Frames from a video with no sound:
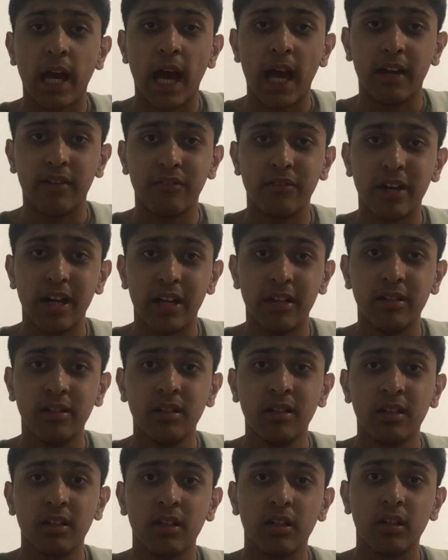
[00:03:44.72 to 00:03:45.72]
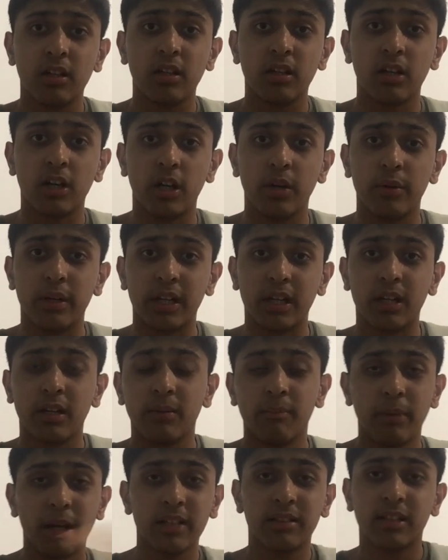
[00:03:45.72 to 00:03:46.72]
and then going
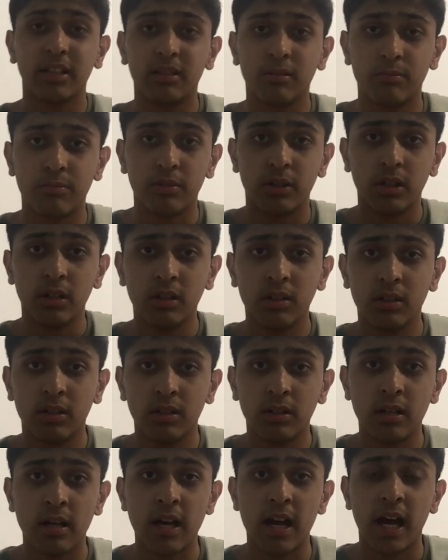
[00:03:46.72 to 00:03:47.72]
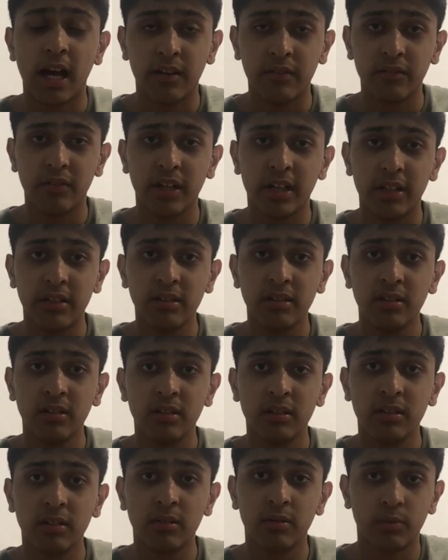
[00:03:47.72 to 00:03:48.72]
back to Edinburgh, and then
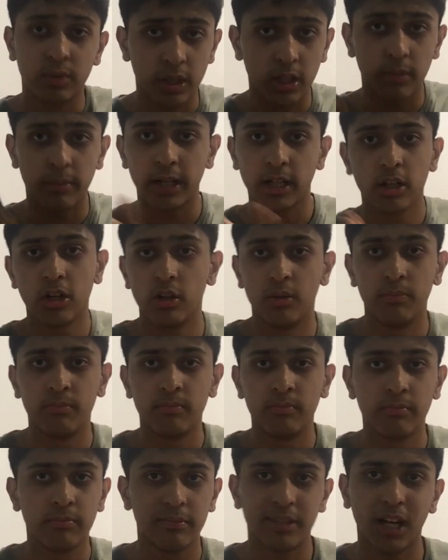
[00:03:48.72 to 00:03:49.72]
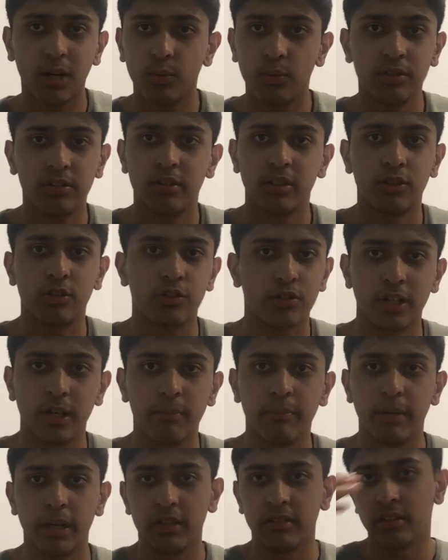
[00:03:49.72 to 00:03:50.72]
we go back home. That was the
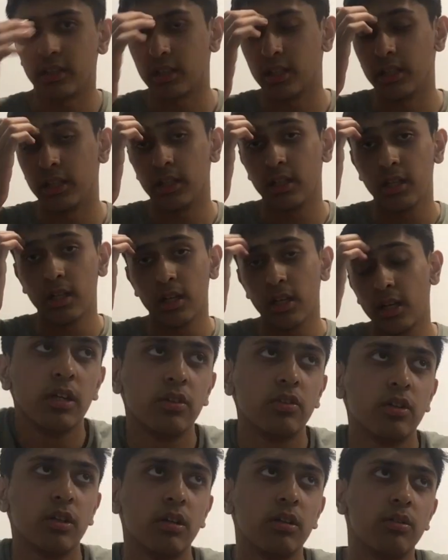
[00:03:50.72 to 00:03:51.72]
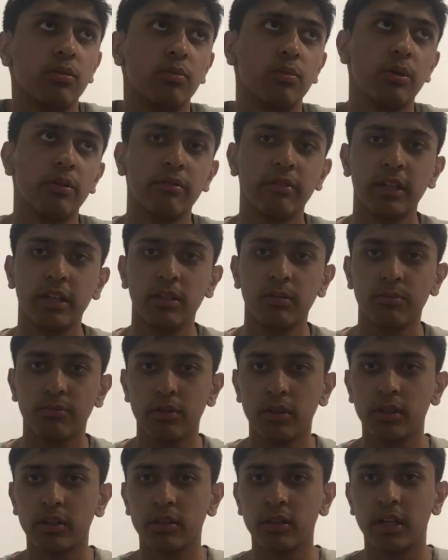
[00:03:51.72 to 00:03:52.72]
trip basically. So we were in
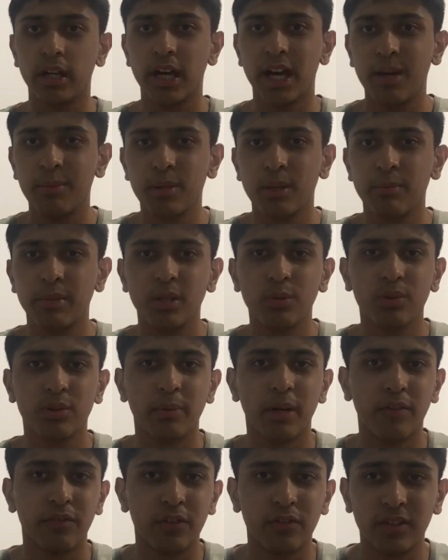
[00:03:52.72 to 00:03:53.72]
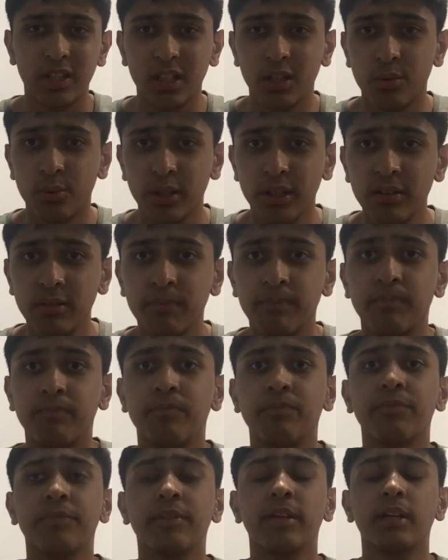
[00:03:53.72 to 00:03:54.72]
Edinburgh. The Airbnb was about 15 quid,
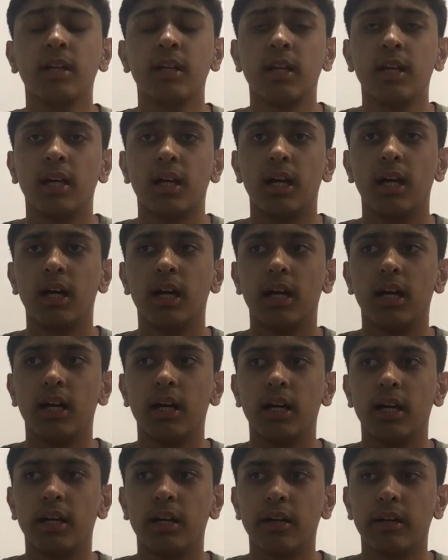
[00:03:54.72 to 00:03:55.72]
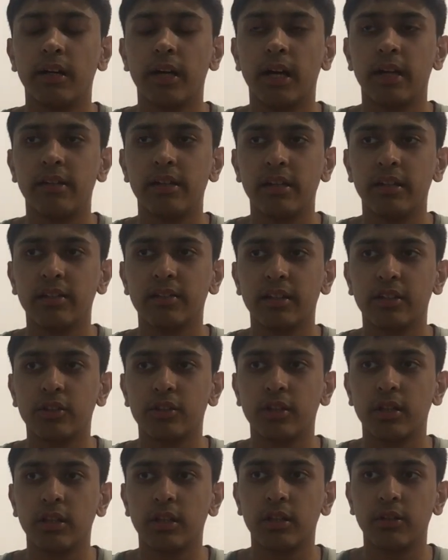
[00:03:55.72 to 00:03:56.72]
and then
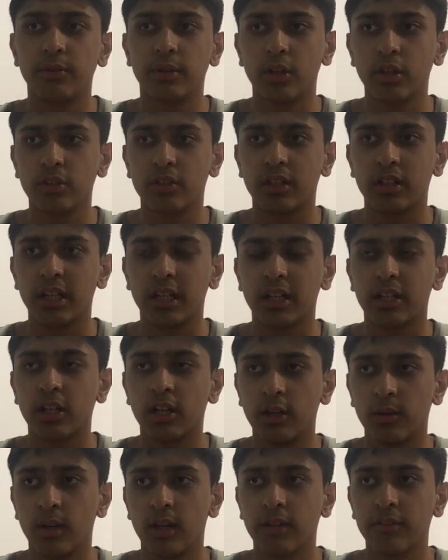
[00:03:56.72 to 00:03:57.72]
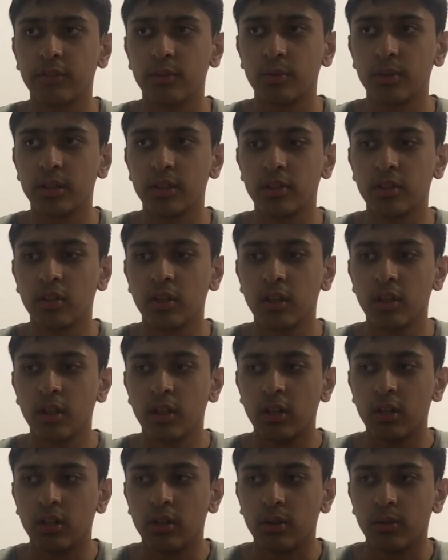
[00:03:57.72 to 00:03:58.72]
essentially we got to Glencoe afterwards,
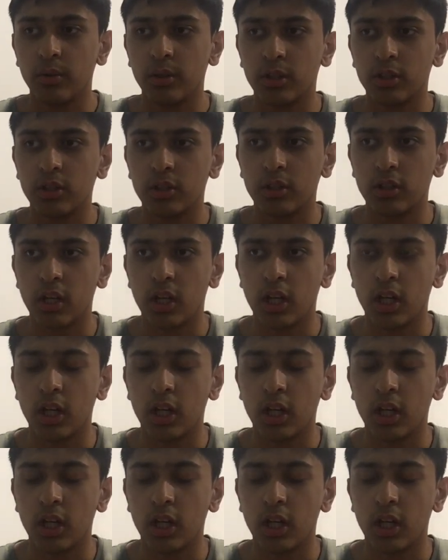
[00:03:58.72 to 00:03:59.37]
which